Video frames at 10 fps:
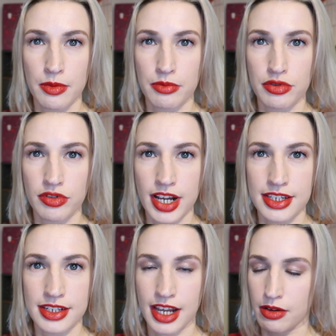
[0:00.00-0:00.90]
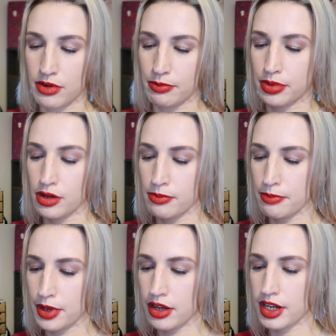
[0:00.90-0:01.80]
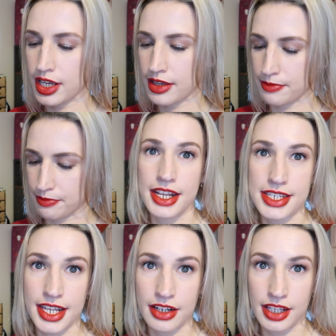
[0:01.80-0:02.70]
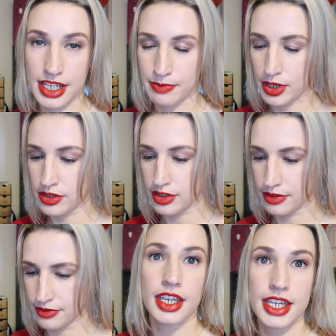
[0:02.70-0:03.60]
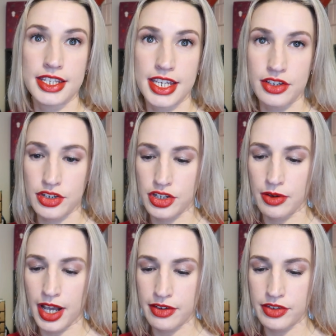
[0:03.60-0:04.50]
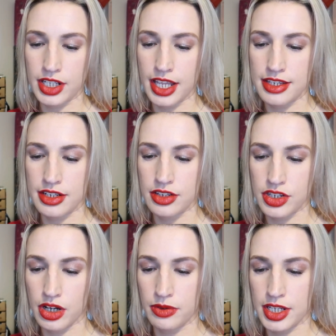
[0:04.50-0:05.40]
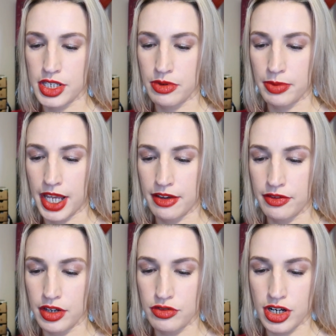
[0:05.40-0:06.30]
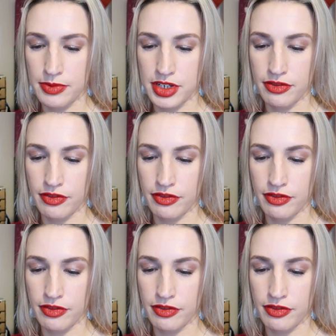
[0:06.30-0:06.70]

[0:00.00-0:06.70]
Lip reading: press down pump on it, and it's in a glass bottle. It tells you after cleansing and toning to apply a few drops to